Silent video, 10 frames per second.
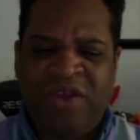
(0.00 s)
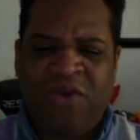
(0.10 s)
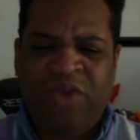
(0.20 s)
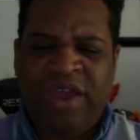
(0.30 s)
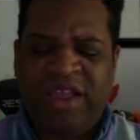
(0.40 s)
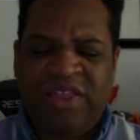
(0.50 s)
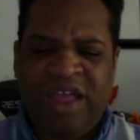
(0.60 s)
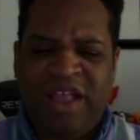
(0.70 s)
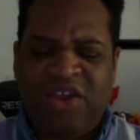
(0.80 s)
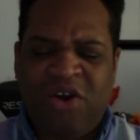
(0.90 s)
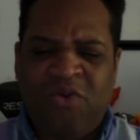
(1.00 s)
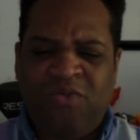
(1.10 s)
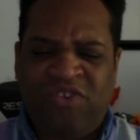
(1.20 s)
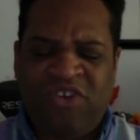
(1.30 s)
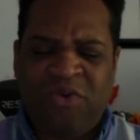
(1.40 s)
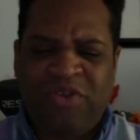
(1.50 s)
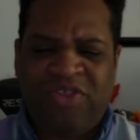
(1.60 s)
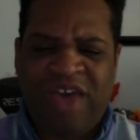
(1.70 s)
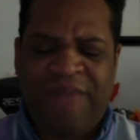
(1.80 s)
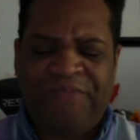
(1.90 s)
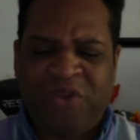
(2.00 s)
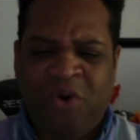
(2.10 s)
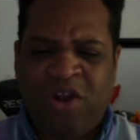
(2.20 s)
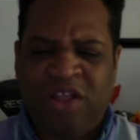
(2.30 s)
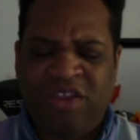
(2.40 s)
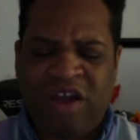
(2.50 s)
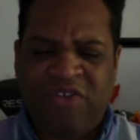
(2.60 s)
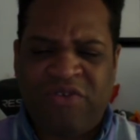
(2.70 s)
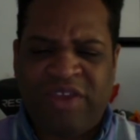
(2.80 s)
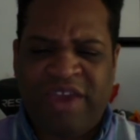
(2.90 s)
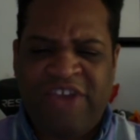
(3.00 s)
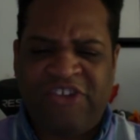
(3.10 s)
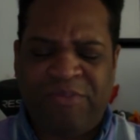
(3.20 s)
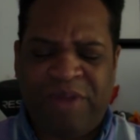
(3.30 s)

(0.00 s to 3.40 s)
we can then go deal with that on another occasion.